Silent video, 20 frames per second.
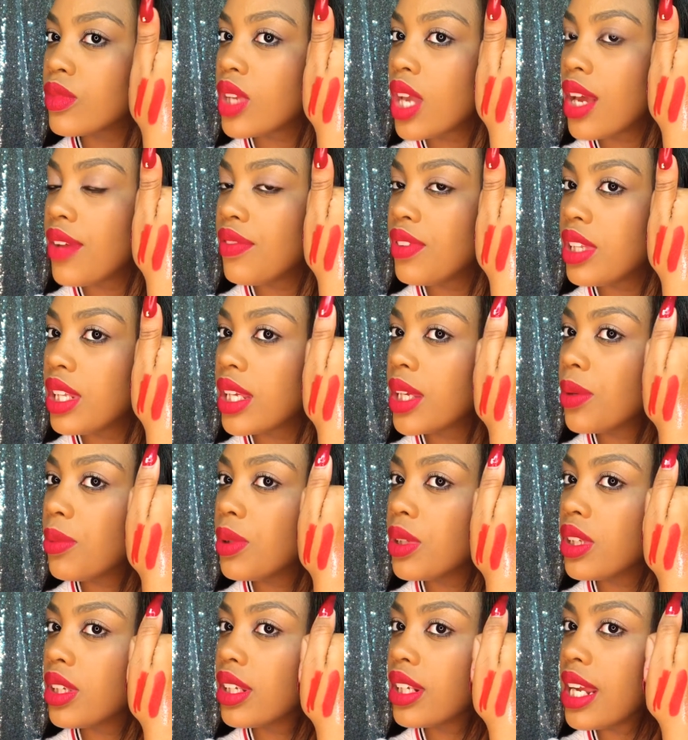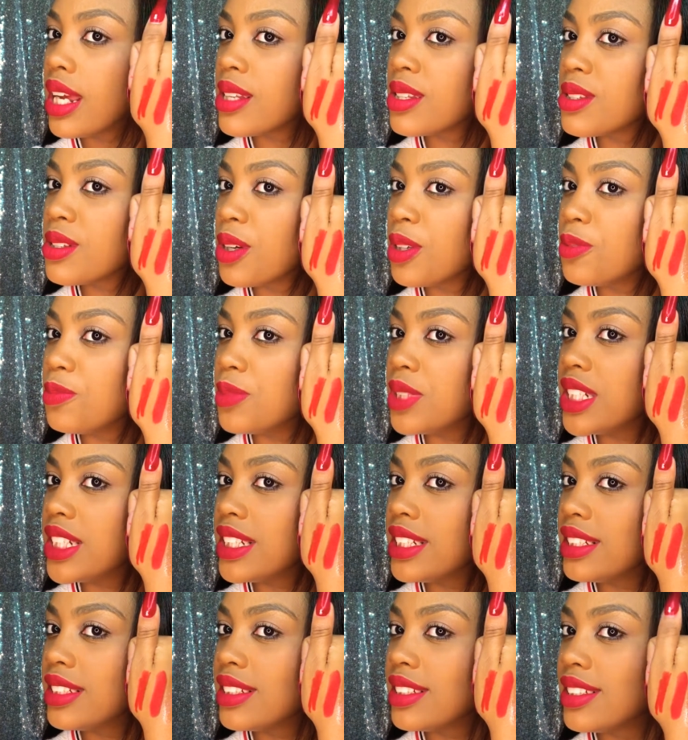I feel like it would look nice on me.
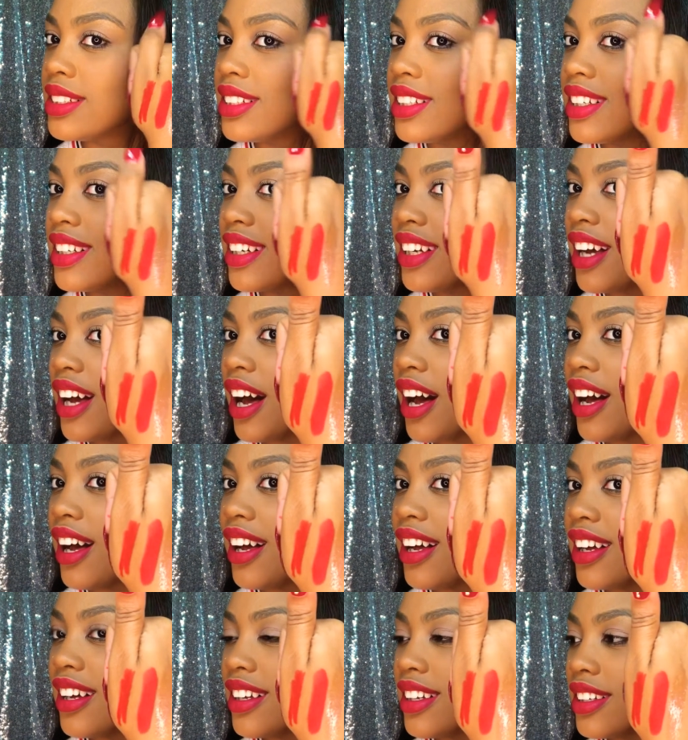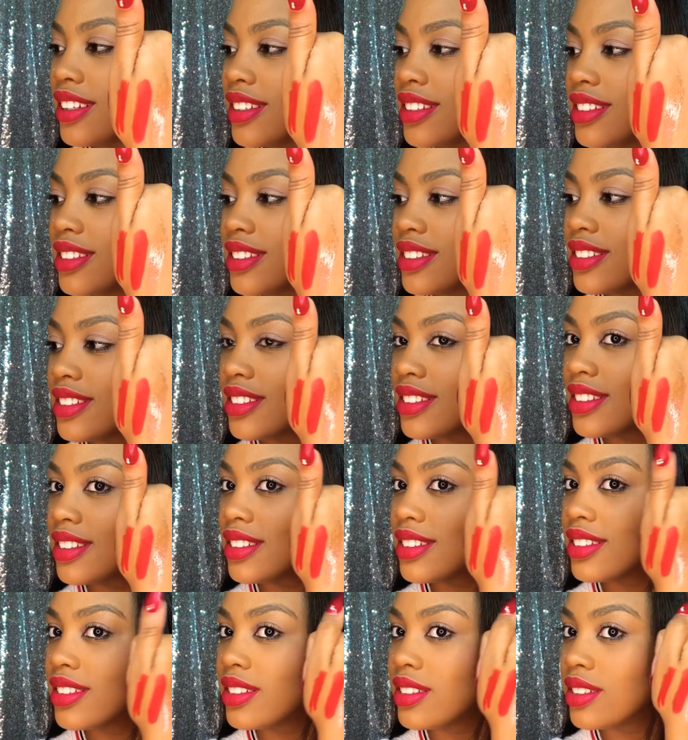I have plenty of lipstick.